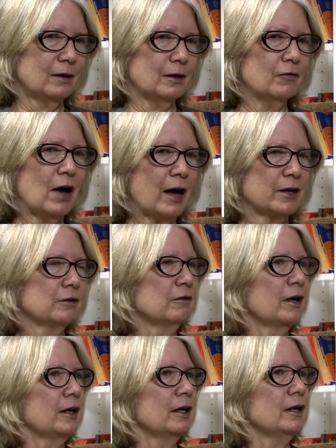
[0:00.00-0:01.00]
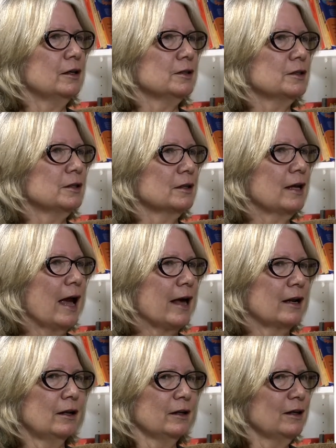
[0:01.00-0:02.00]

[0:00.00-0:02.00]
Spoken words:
Nevada running his cattle,